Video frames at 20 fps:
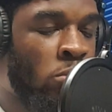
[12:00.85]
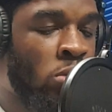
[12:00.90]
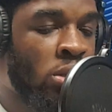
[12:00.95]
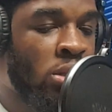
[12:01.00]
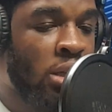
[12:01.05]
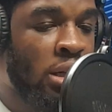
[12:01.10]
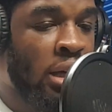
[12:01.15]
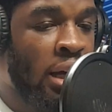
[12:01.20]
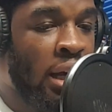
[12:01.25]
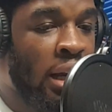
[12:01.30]

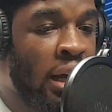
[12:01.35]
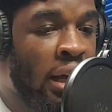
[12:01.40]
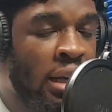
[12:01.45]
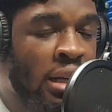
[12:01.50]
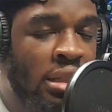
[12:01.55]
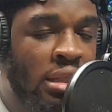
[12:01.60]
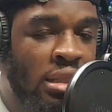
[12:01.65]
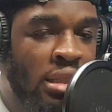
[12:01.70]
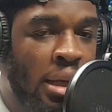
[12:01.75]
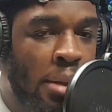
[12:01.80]
once again, it
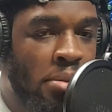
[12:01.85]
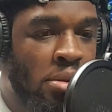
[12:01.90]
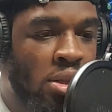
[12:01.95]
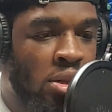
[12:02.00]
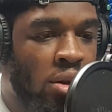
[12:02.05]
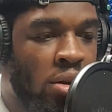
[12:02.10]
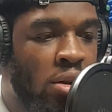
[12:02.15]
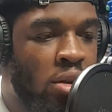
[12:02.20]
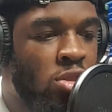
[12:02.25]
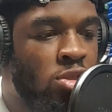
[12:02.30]
is the same
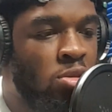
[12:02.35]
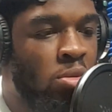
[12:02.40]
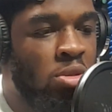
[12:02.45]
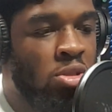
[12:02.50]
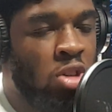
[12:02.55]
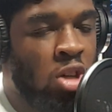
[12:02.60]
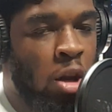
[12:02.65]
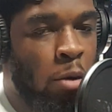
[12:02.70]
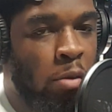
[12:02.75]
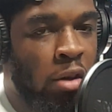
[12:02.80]
scenario, so
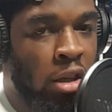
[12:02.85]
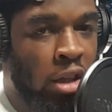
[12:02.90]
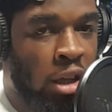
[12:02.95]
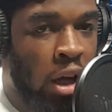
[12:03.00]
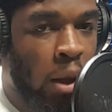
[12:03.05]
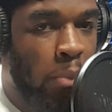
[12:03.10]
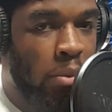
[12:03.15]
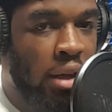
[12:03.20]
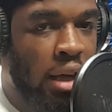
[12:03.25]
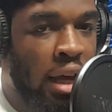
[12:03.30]
it's going to be
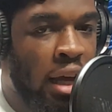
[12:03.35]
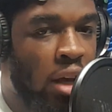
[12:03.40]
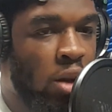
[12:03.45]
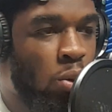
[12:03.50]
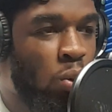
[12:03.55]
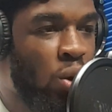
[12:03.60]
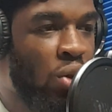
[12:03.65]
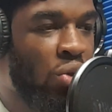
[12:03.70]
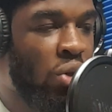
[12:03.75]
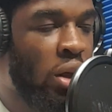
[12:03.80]
lumped
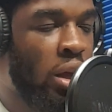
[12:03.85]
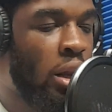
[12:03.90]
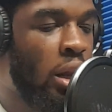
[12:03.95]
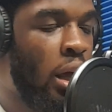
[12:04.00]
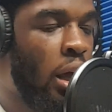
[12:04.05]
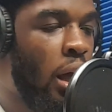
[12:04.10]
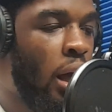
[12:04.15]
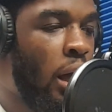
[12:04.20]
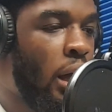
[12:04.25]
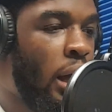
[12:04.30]
in with it.
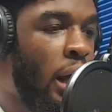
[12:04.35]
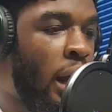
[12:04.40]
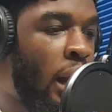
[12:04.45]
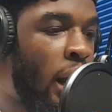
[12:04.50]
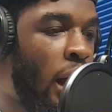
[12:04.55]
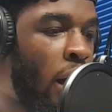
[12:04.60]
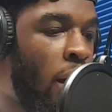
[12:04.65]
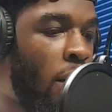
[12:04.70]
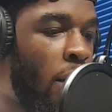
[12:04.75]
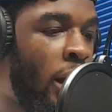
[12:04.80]
And
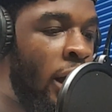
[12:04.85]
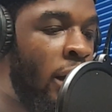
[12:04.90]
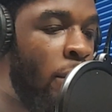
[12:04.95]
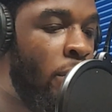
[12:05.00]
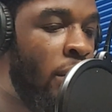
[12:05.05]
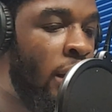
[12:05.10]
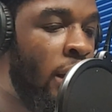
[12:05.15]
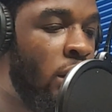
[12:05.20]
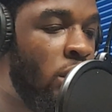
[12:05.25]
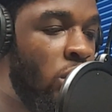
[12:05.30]
it'll
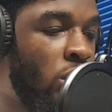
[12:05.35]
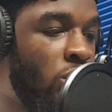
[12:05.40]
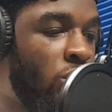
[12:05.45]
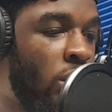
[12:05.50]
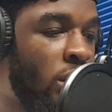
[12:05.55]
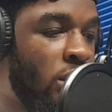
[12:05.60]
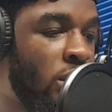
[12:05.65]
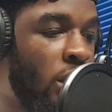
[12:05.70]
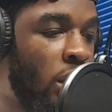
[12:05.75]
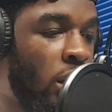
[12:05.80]
be
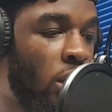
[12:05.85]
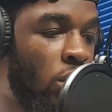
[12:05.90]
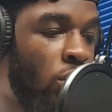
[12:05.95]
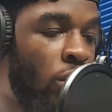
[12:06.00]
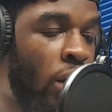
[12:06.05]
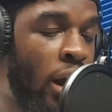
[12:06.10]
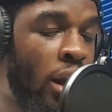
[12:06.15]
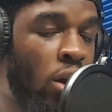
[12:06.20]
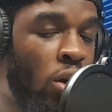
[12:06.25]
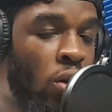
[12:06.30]
interesting.
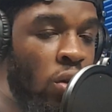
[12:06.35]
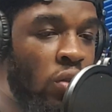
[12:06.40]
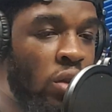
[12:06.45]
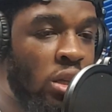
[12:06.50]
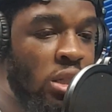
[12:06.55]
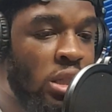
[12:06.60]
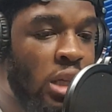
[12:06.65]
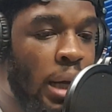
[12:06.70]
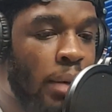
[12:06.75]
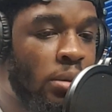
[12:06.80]
Granted, on
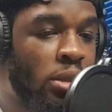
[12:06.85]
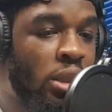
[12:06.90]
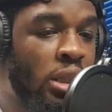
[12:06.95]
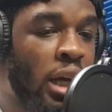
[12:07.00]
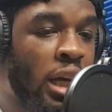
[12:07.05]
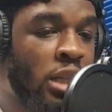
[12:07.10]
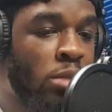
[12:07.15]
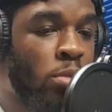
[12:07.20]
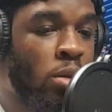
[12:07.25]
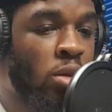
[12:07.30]
this time, she
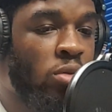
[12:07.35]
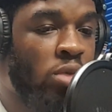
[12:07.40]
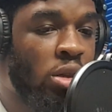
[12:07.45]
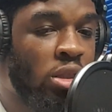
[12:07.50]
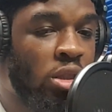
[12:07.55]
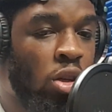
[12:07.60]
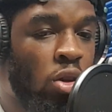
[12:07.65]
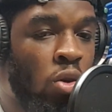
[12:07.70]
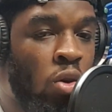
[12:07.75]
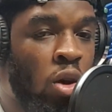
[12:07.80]
has been
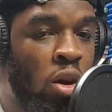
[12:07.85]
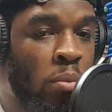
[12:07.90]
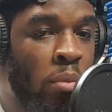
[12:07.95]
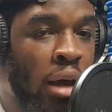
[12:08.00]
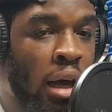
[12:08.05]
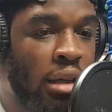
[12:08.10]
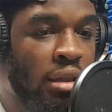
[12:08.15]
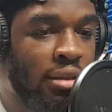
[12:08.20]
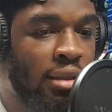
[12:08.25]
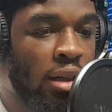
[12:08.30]
arrested on
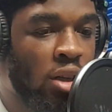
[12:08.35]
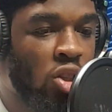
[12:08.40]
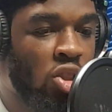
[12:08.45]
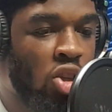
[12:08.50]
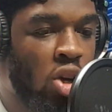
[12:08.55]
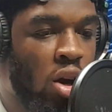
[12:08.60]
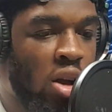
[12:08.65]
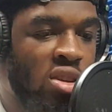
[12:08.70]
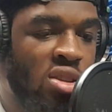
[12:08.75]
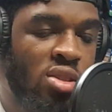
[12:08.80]
manslaughter
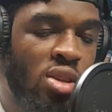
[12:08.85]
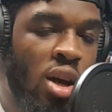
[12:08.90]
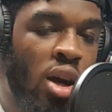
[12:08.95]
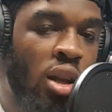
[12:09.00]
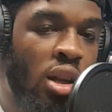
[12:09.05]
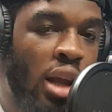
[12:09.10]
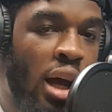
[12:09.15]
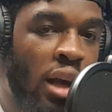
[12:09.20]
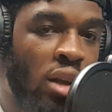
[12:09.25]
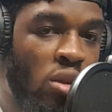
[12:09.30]
charges,
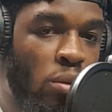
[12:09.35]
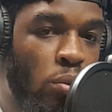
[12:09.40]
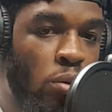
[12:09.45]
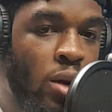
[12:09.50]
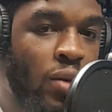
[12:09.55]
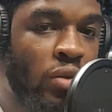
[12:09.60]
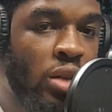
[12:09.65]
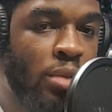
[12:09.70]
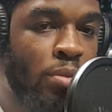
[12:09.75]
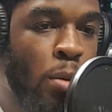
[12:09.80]
unlike the
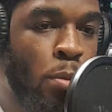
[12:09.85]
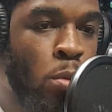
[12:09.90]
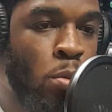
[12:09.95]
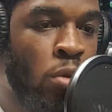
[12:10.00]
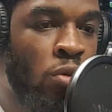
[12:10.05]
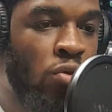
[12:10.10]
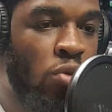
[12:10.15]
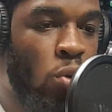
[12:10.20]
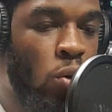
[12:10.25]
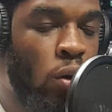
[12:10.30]
previous people
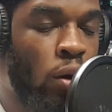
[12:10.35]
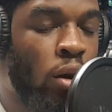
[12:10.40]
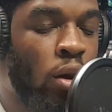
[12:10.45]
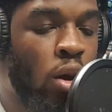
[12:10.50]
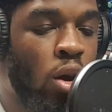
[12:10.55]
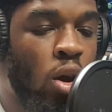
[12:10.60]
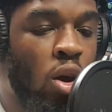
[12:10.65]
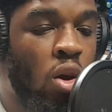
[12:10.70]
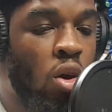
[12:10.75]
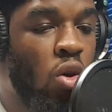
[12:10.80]
before,
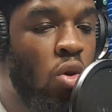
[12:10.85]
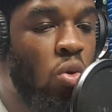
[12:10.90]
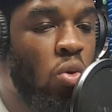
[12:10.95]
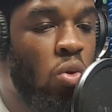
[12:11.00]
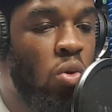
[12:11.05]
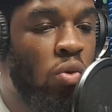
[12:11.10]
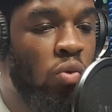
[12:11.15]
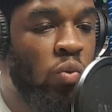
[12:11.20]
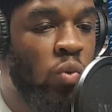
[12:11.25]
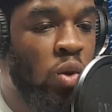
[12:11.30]

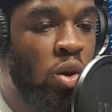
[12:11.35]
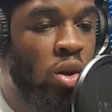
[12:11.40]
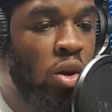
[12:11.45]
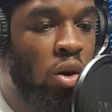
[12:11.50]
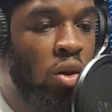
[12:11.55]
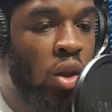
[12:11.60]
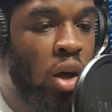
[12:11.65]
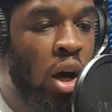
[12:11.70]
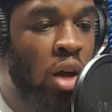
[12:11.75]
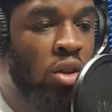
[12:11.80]
who,
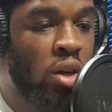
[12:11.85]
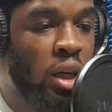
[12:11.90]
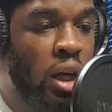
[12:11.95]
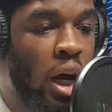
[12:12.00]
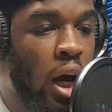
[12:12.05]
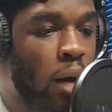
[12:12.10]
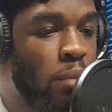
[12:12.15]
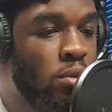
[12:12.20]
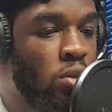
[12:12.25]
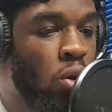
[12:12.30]
the other
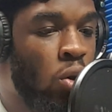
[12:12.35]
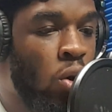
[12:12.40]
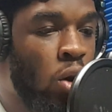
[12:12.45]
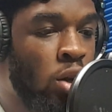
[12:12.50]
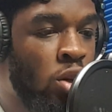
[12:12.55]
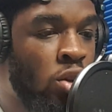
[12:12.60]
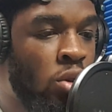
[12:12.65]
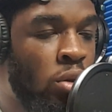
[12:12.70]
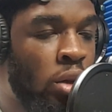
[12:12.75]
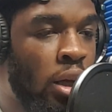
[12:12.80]
cops
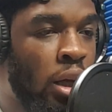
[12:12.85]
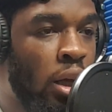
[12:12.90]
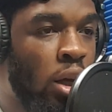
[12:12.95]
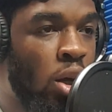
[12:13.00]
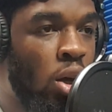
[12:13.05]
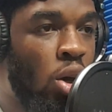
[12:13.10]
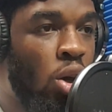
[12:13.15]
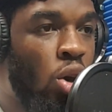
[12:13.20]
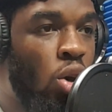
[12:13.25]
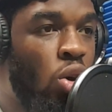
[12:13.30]
on duty
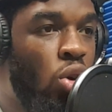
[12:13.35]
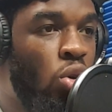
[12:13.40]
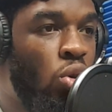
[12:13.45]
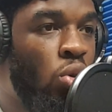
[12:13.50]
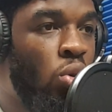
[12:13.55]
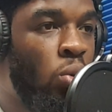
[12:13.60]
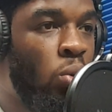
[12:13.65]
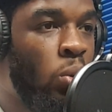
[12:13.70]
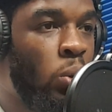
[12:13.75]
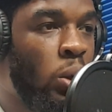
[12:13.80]

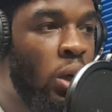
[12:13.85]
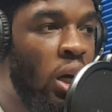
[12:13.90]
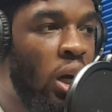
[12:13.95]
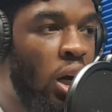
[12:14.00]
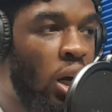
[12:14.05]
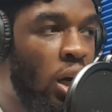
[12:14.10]
who